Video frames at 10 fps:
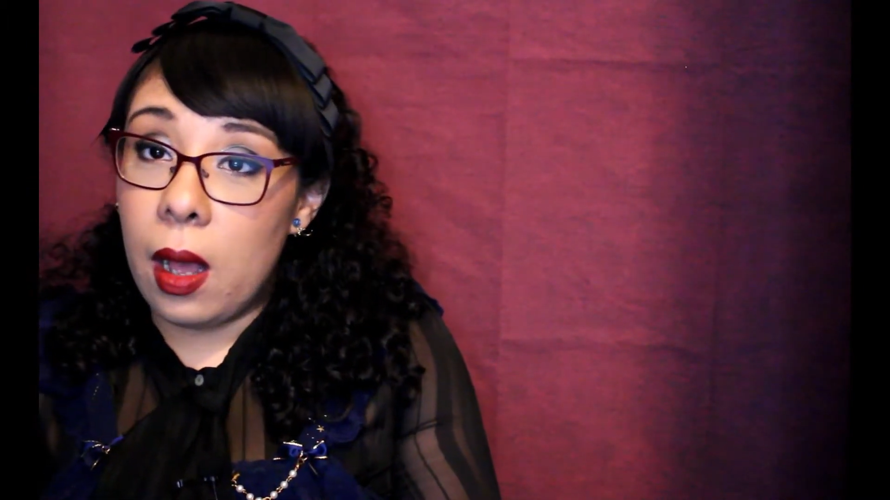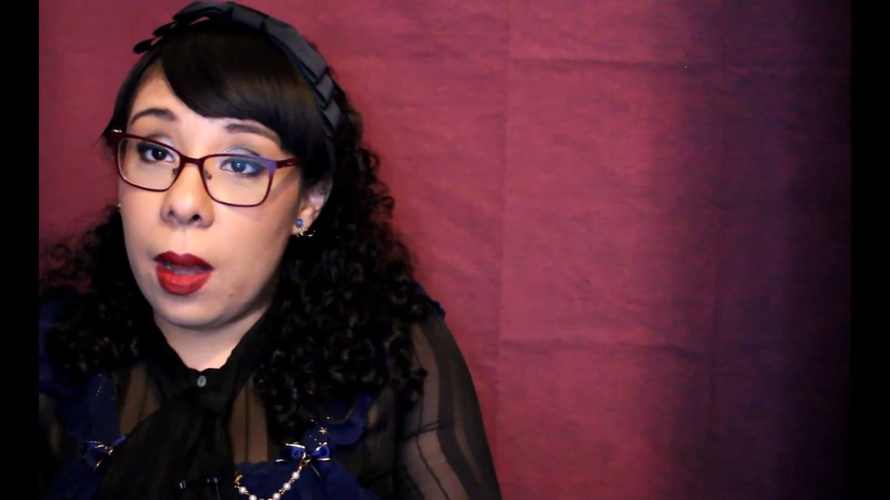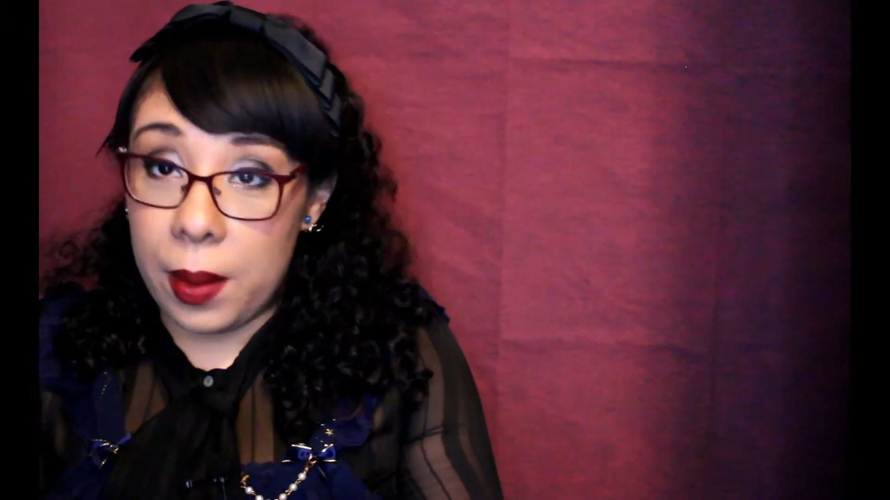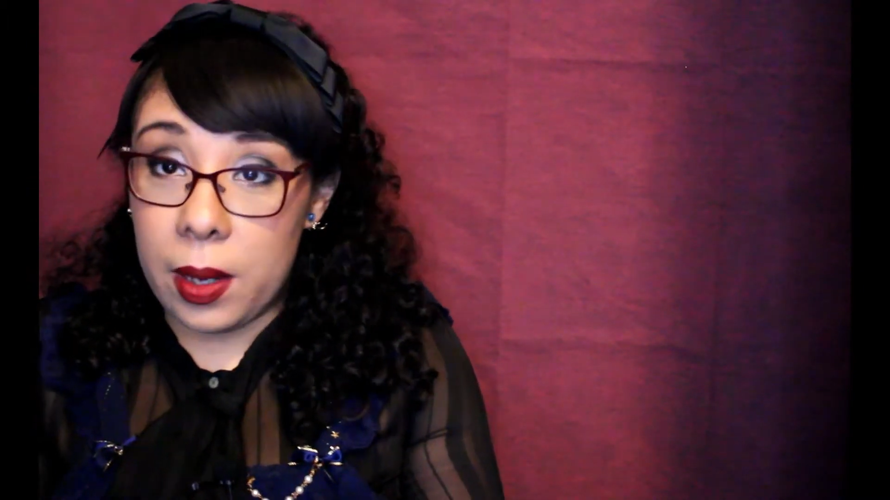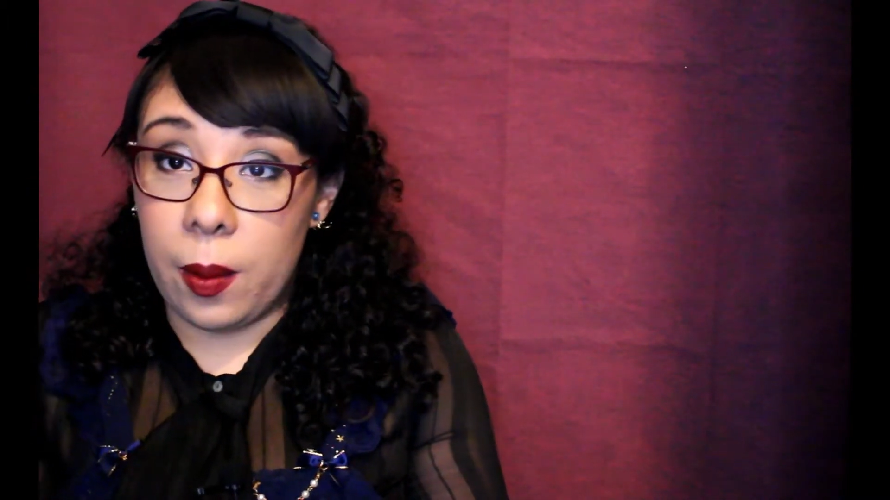a
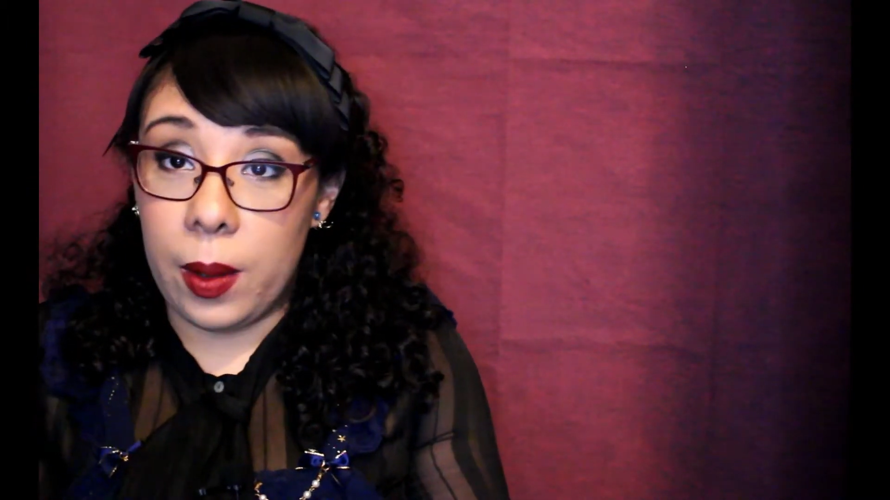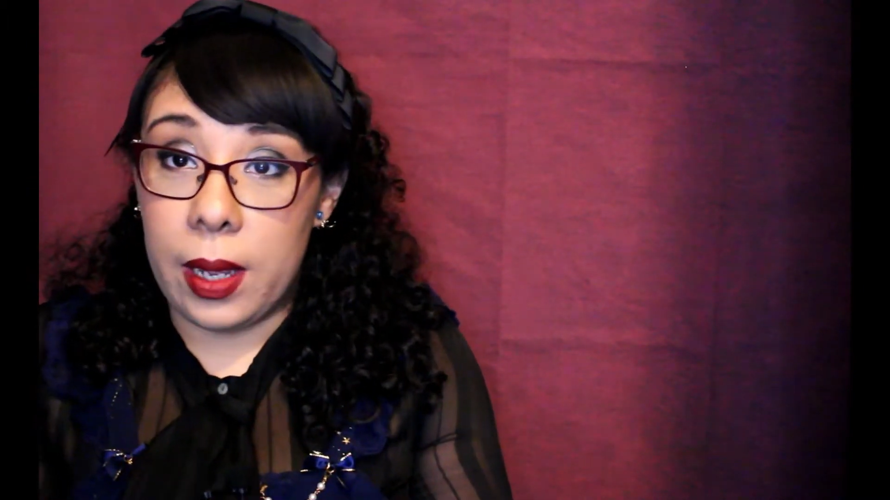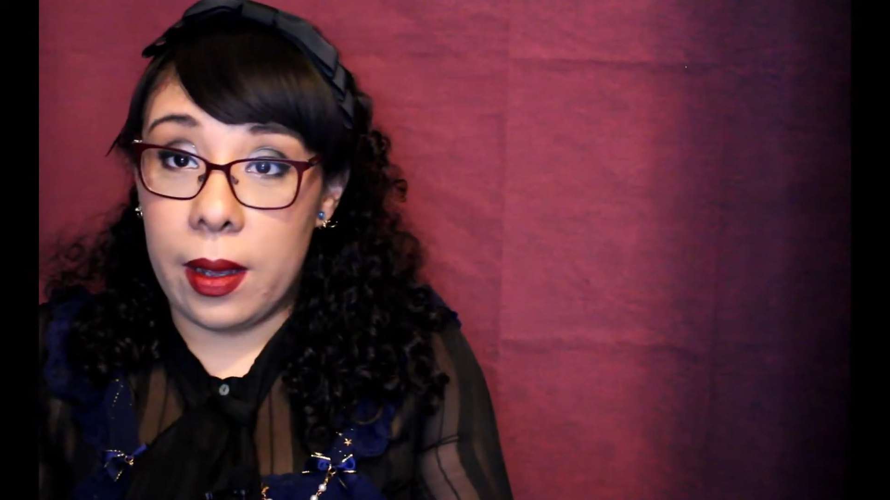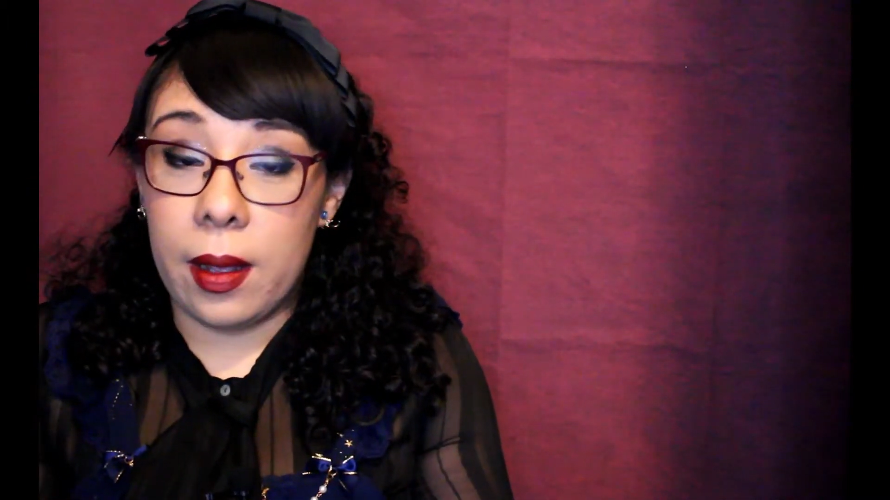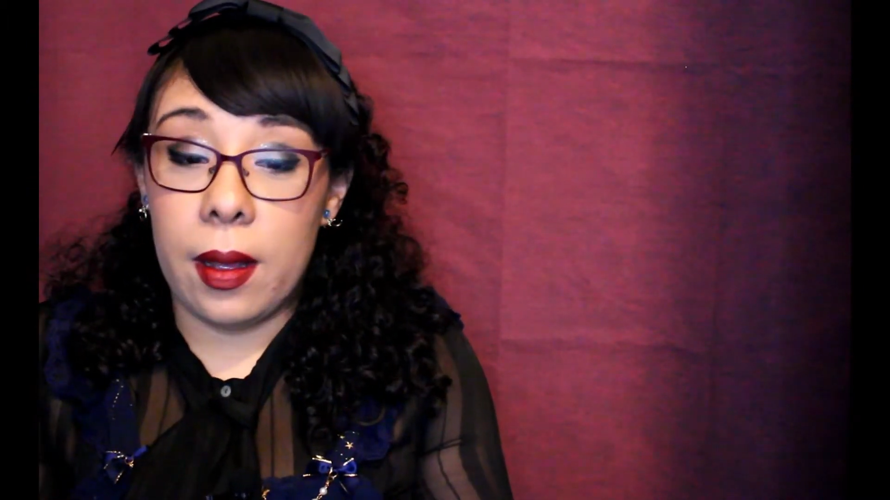big week
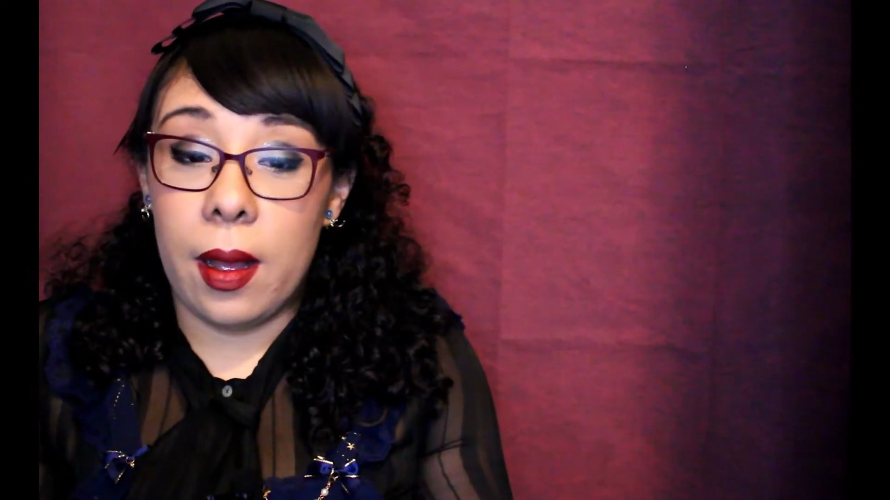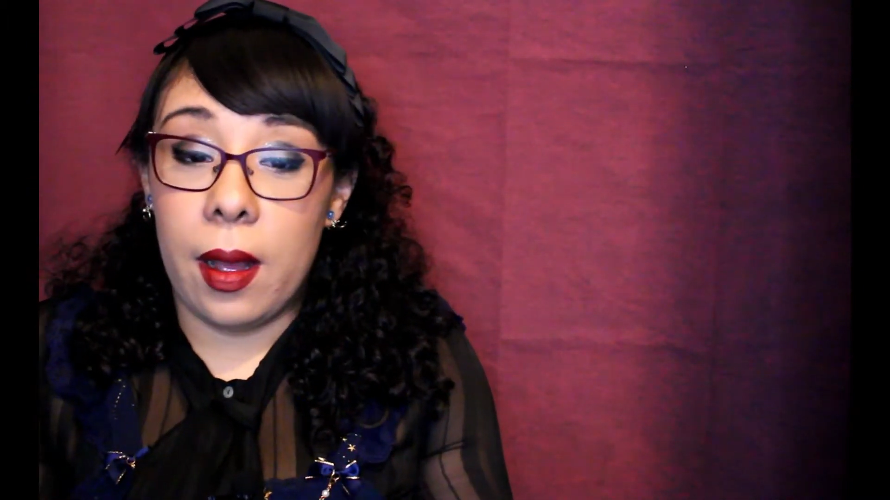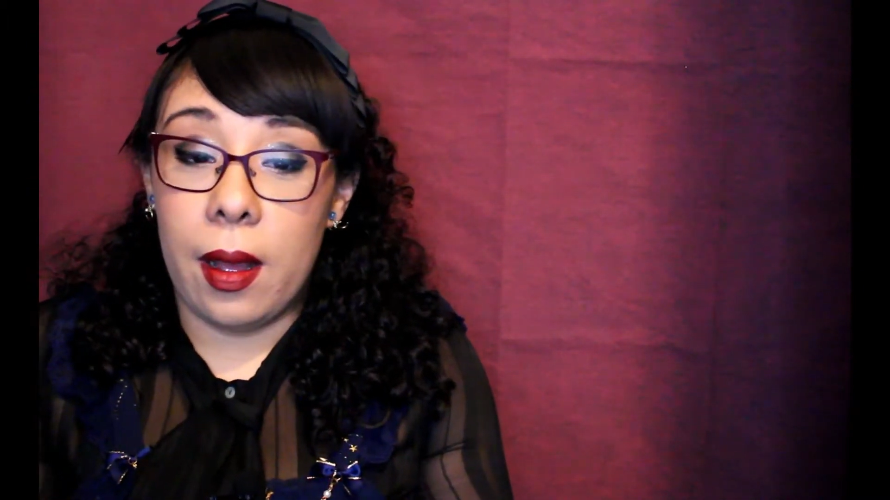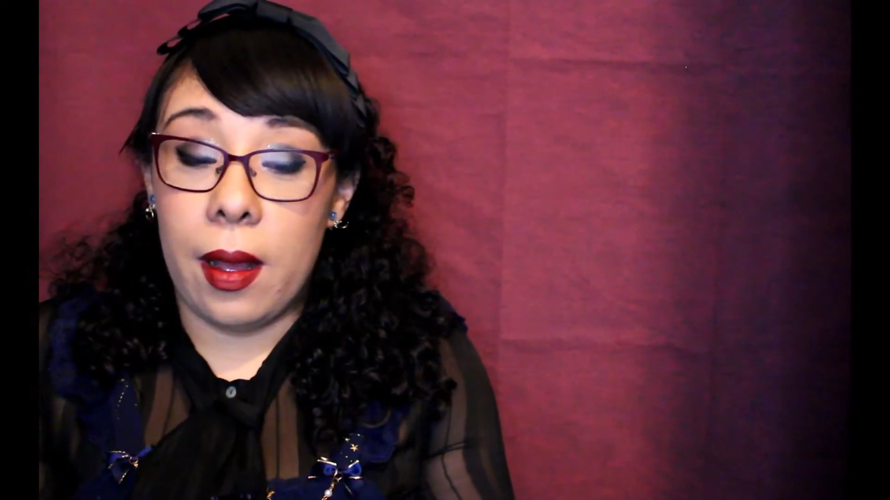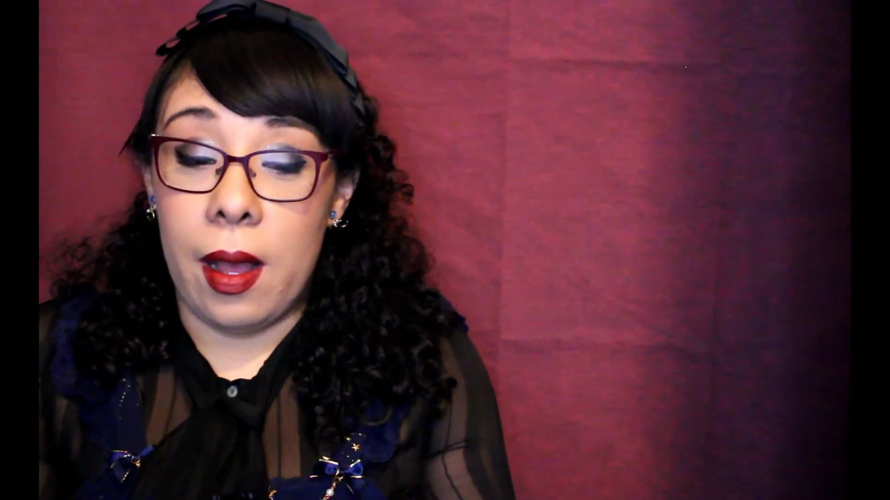
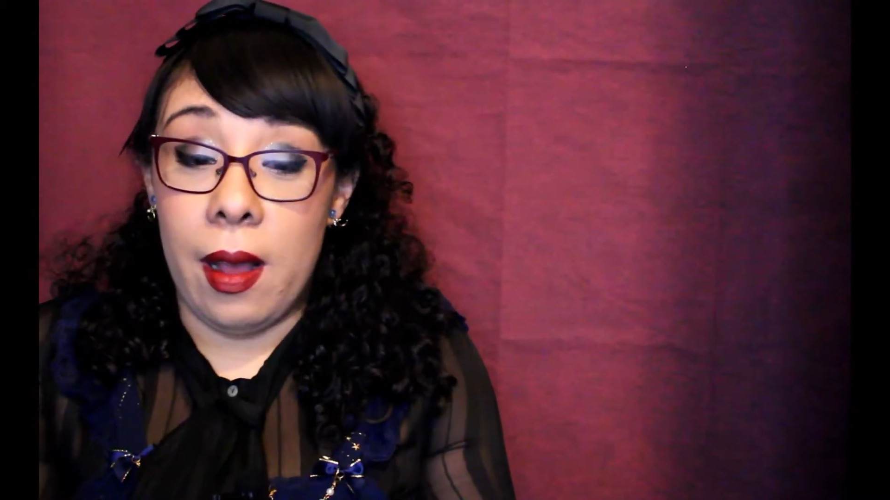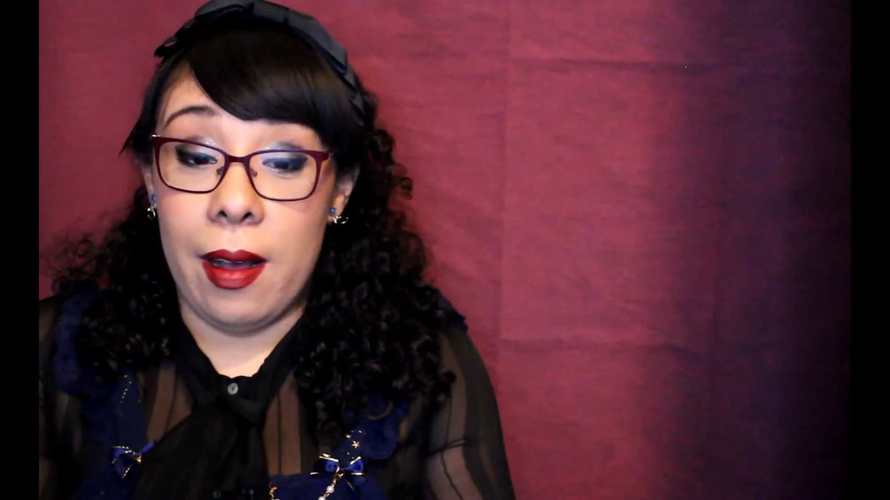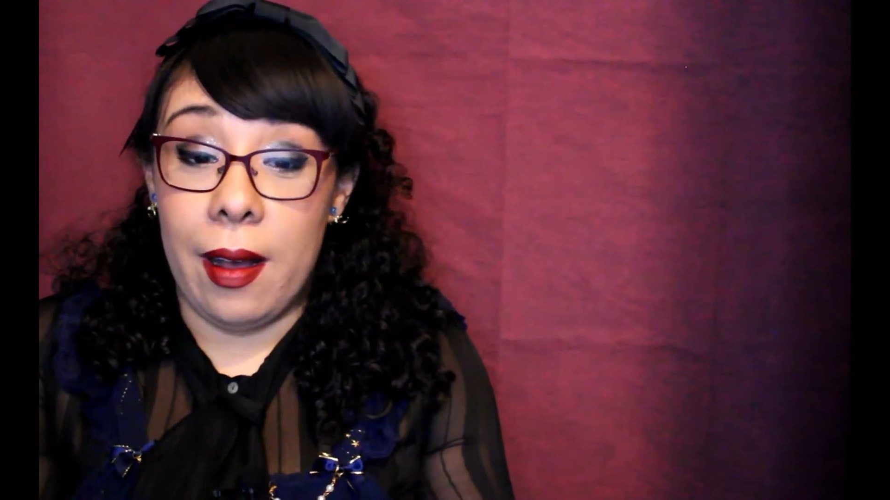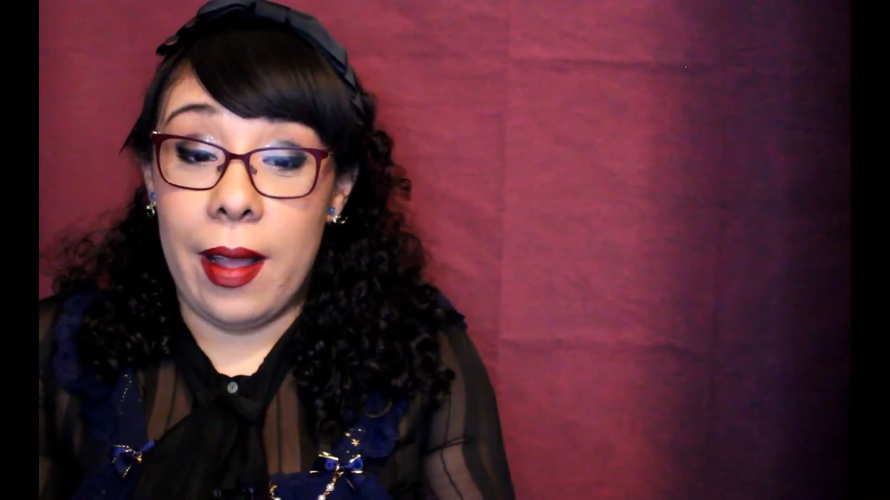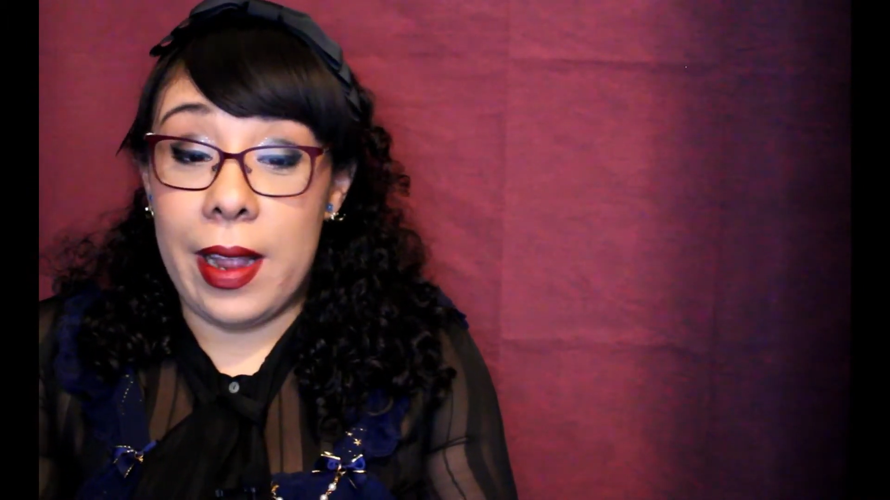
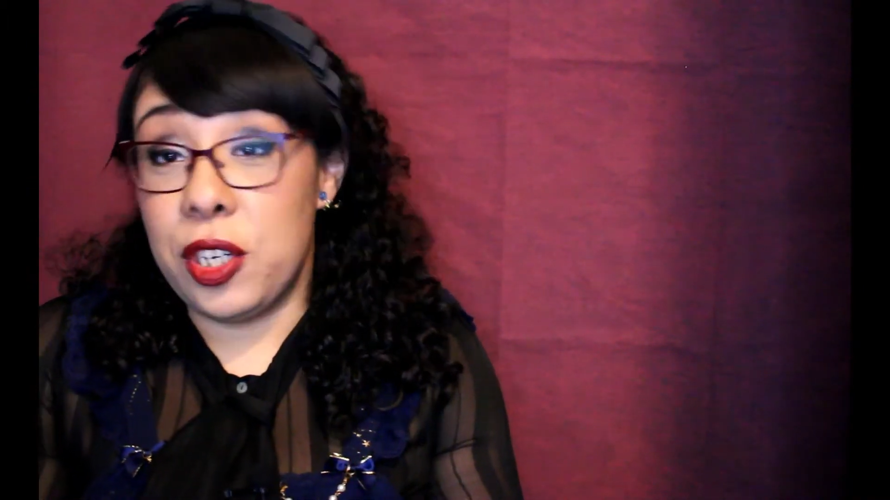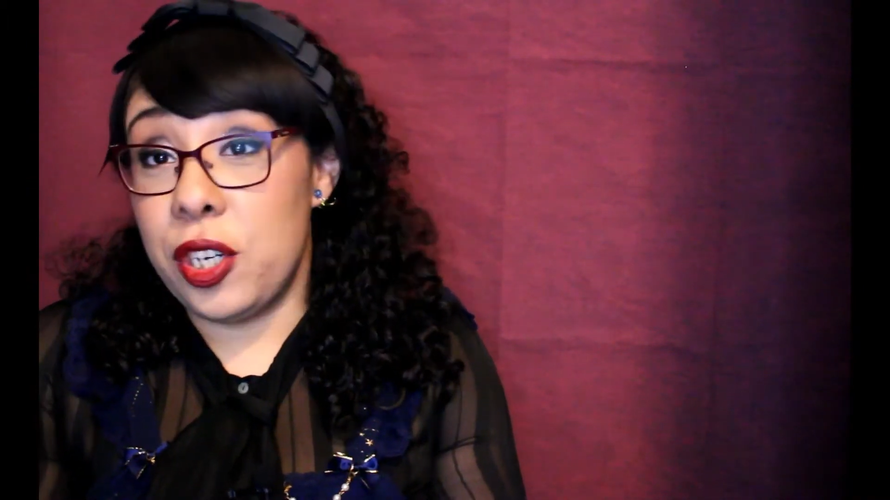in